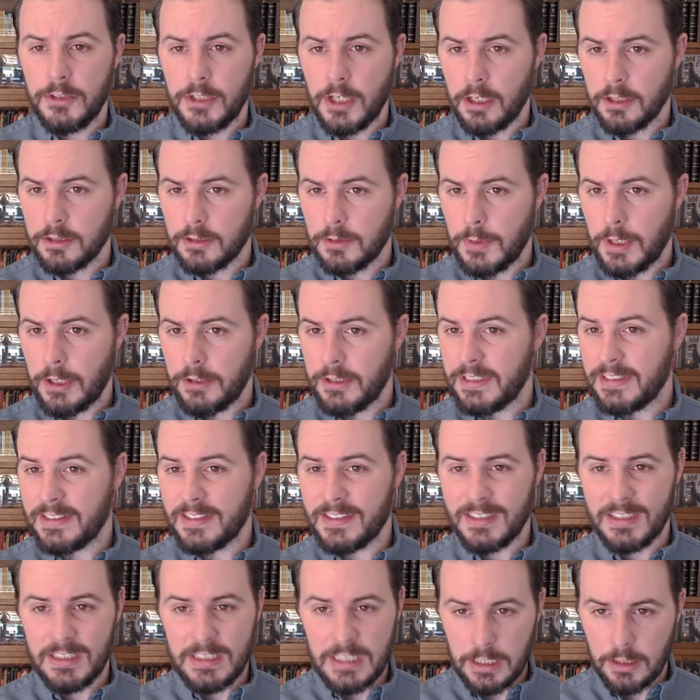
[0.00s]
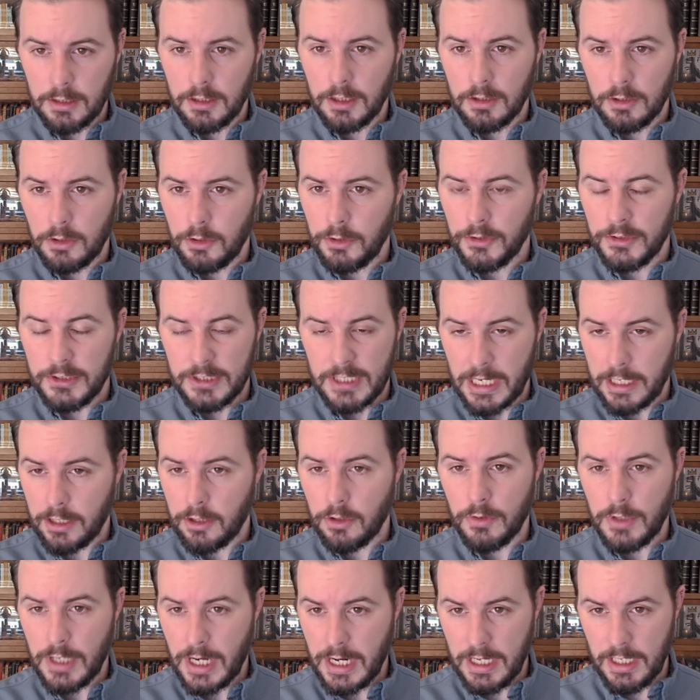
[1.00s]
talks about in cyclical
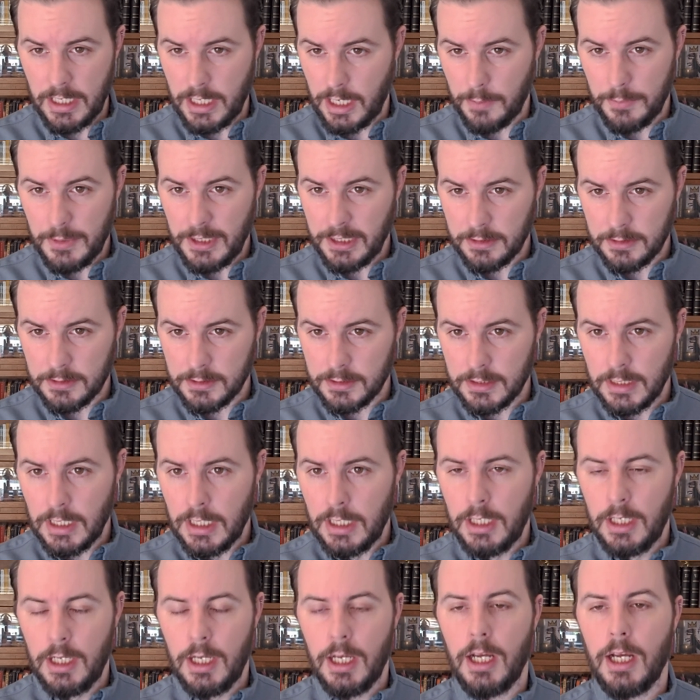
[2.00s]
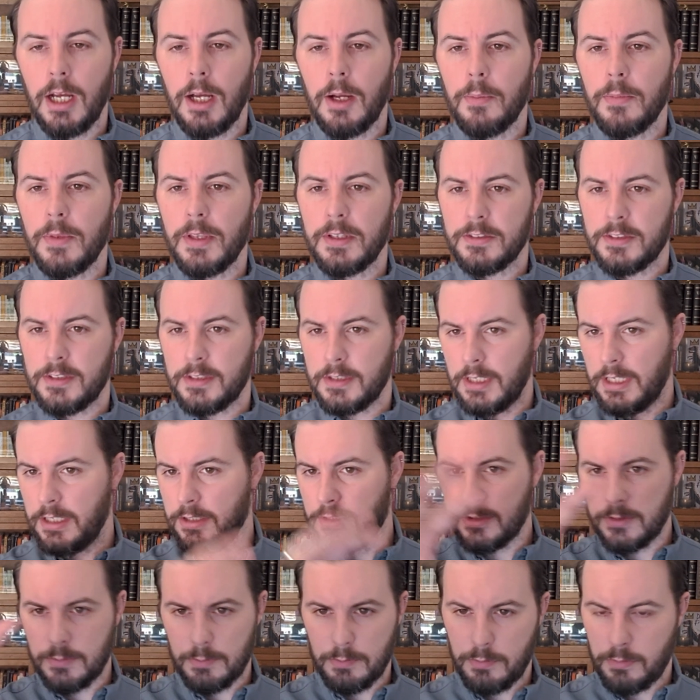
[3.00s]
psychodynamics. That's
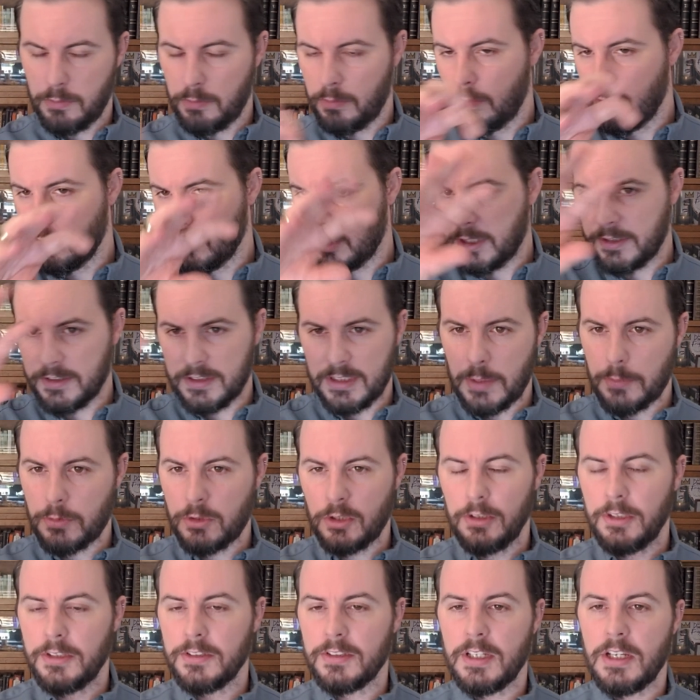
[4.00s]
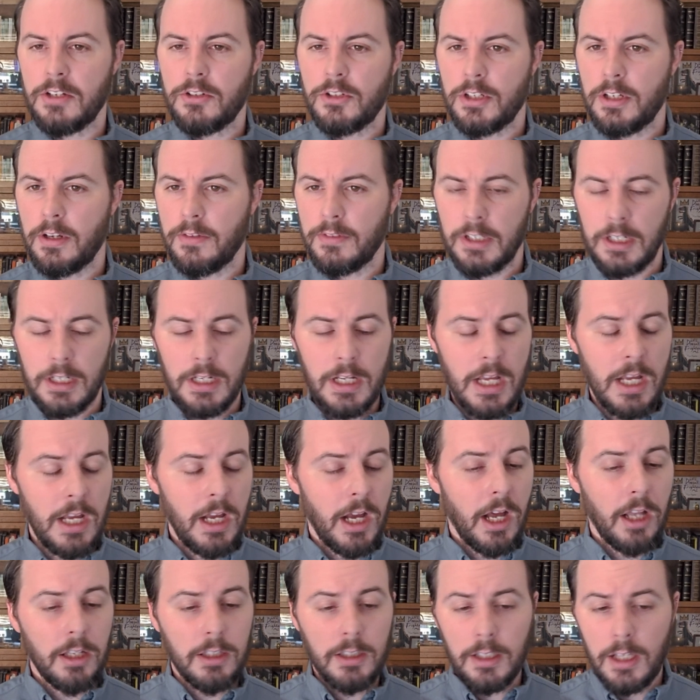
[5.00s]
his conceptualization of it.
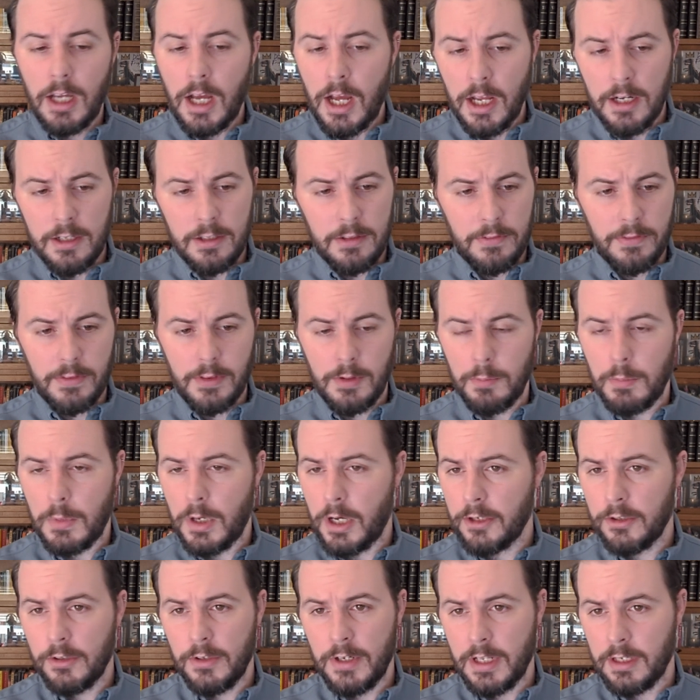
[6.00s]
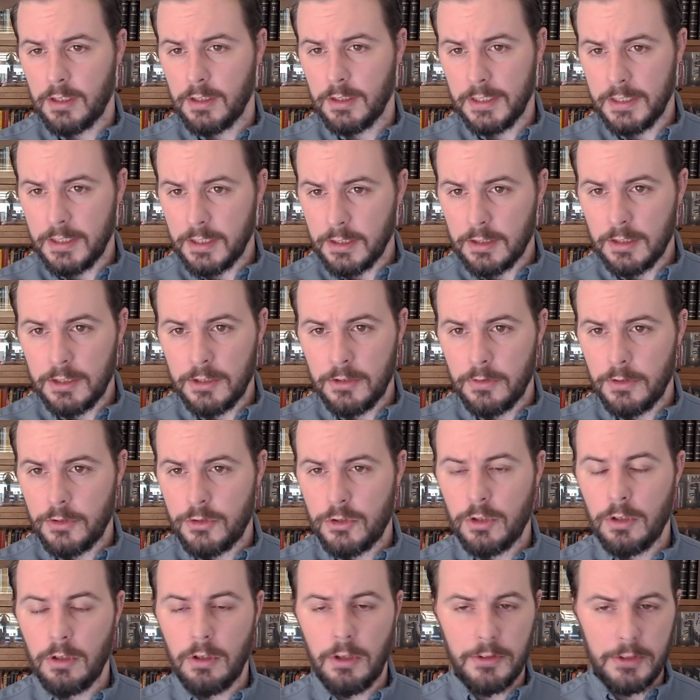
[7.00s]
A lot of the modern analytic
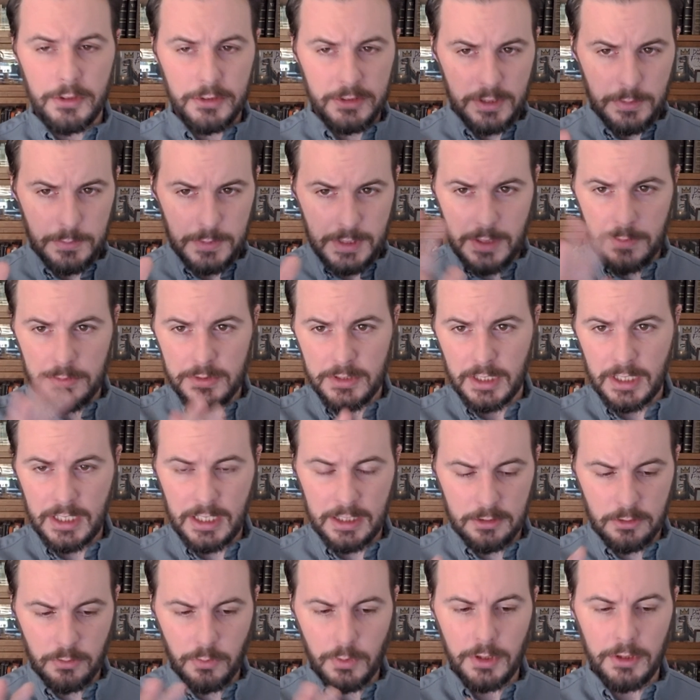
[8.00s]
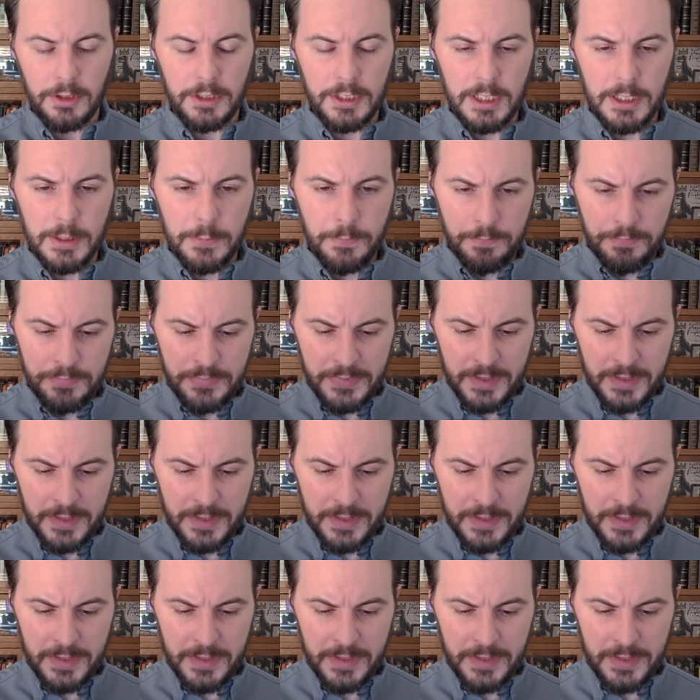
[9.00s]
literature, although sometimes it gets really